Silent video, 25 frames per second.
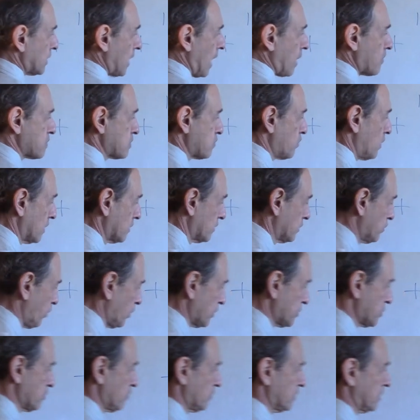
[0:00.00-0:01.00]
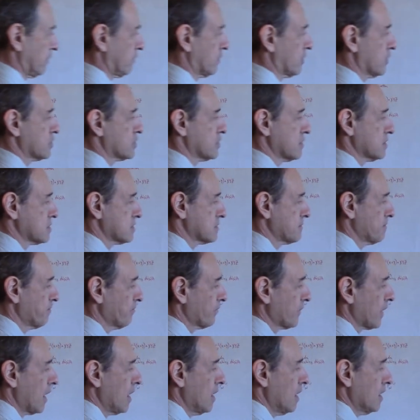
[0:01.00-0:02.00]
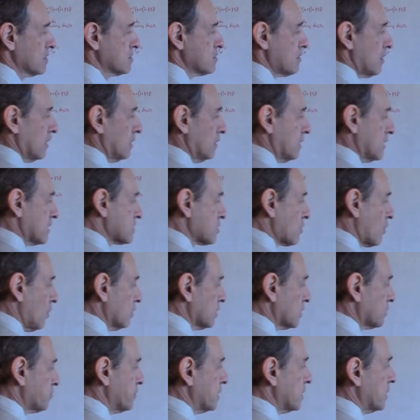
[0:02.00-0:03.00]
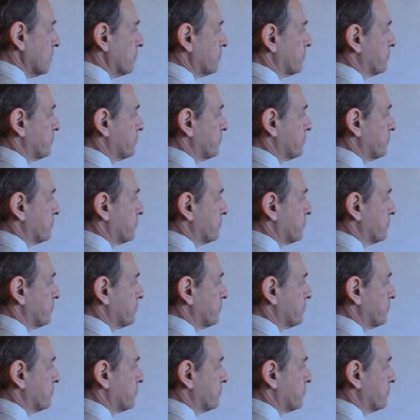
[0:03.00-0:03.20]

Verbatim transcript: times 120, whatever it is. So let's call it P.